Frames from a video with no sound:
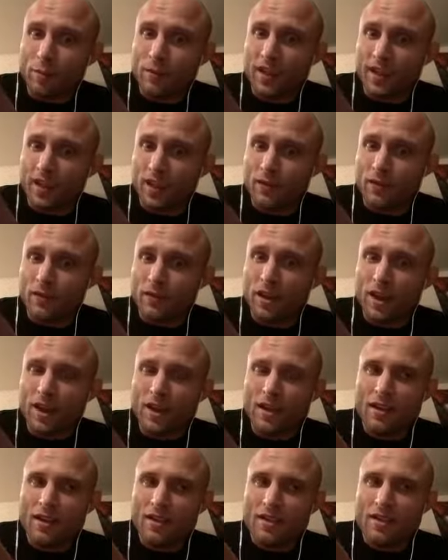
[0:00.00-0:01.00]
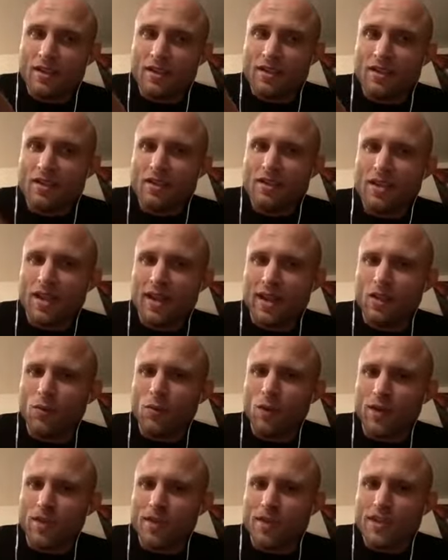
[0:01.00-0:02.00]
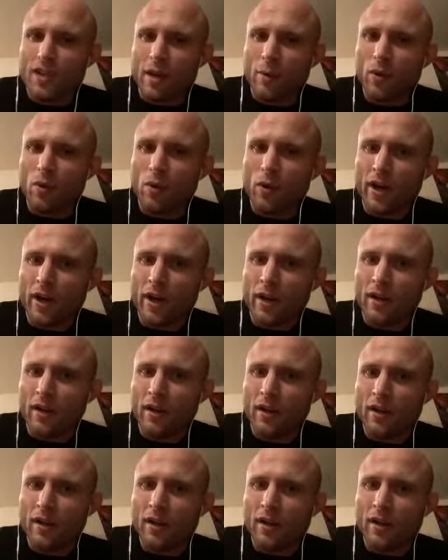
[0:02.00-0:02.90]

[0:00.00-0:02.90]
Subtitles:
plan of staying one step away,